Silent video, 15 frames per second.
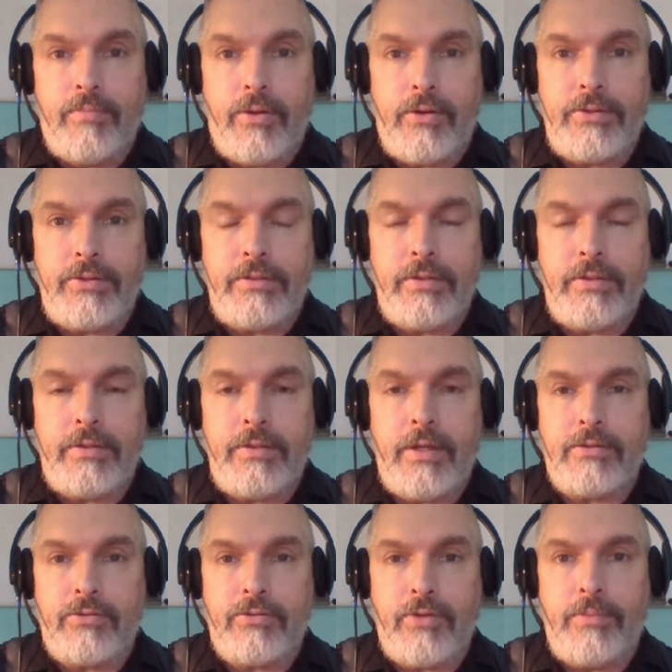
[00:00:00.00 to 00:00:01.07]
parse
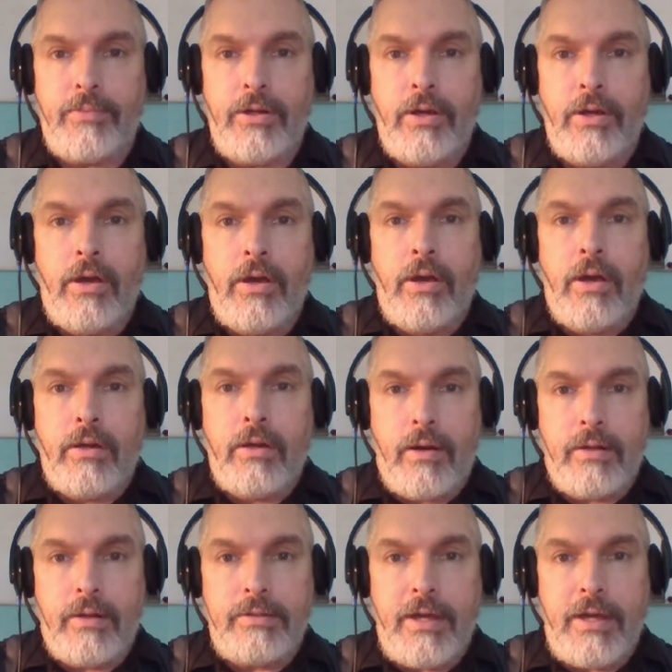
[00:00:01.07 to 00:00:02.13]
syntax, grammar,
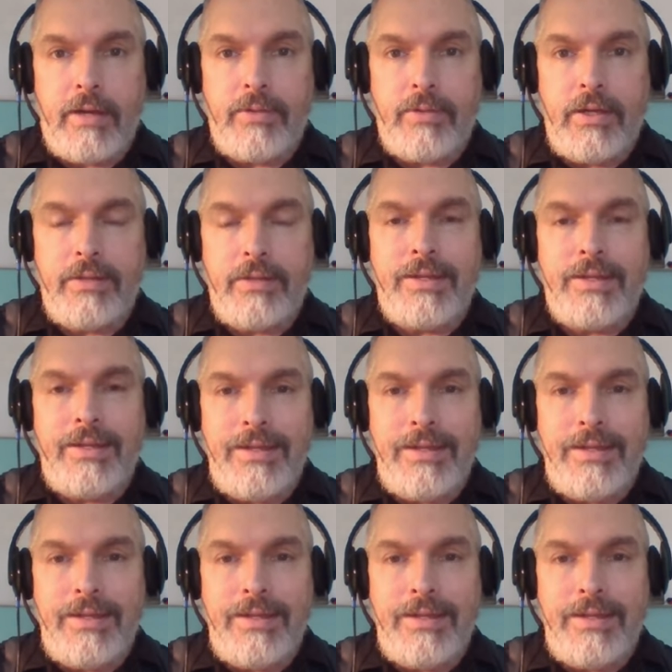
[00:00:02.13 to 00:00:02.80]
contact me at the